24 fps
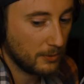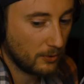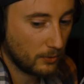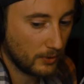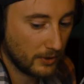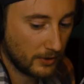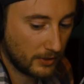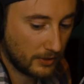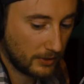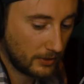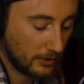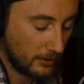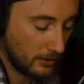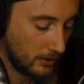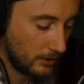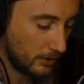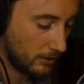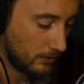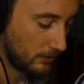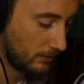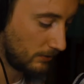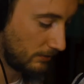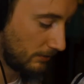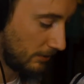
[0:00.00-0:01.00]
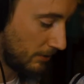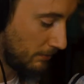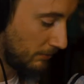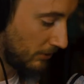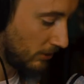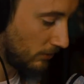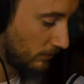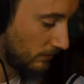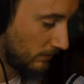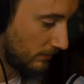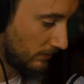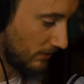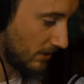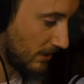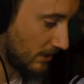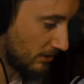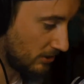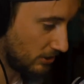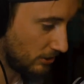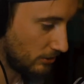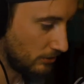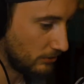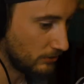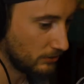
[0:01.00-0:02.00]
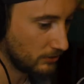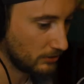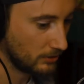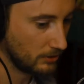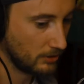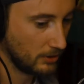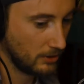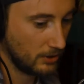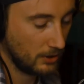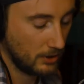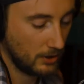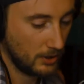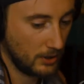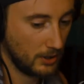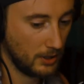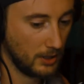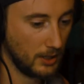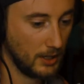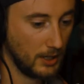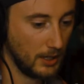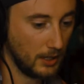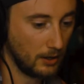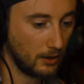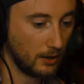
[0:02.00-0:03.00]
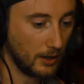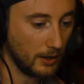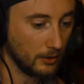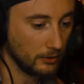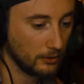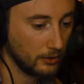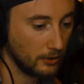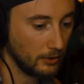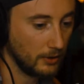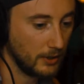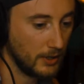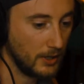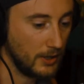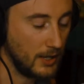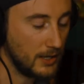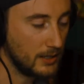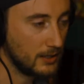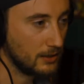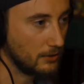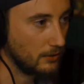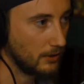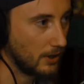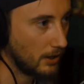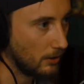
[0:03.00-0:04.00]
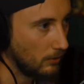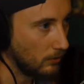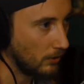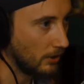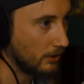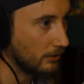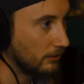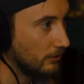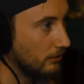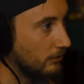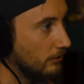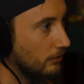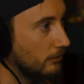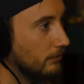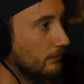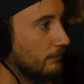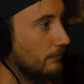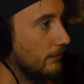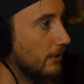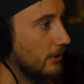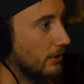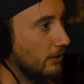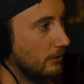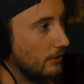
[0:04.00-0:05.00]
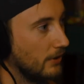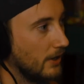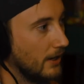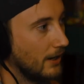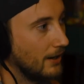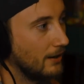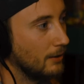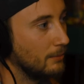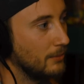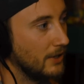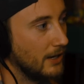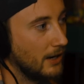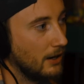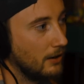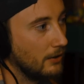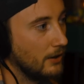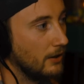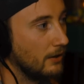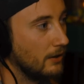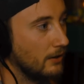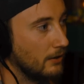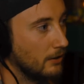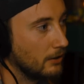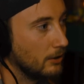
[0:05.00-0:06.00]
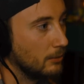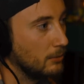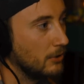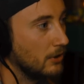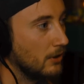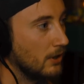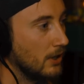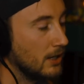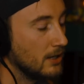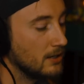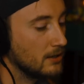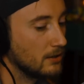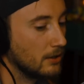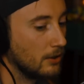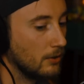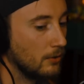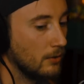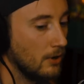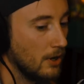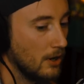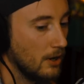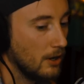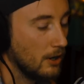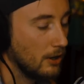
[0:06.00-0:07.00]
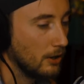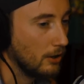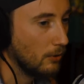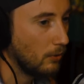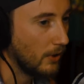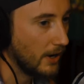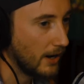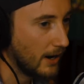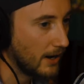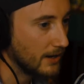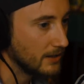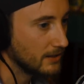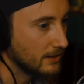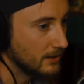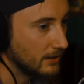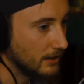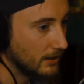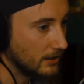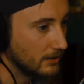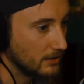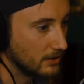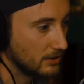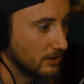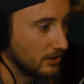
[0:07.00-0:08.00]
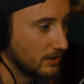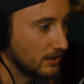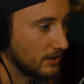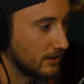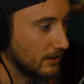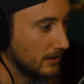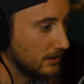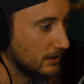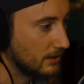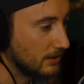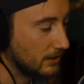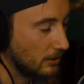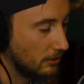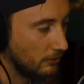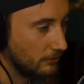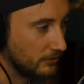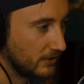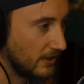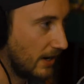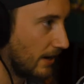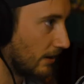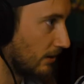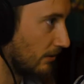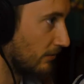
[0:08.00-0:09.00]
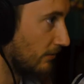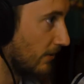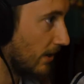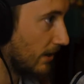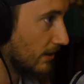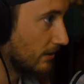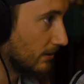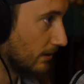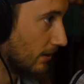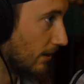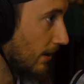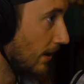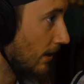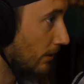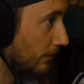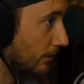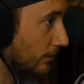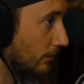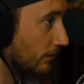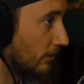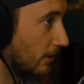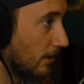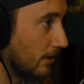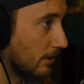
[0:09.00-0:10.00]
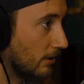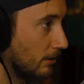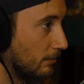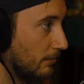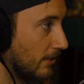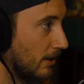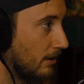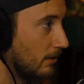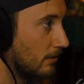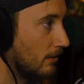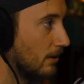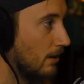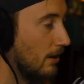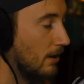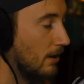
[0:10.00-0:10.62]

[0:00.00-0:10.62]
with immune issues and are elderly, they still got to work too. They got to be out here in the community. So the way I see it is just it's self-sacrifice, kind of how you're talking about.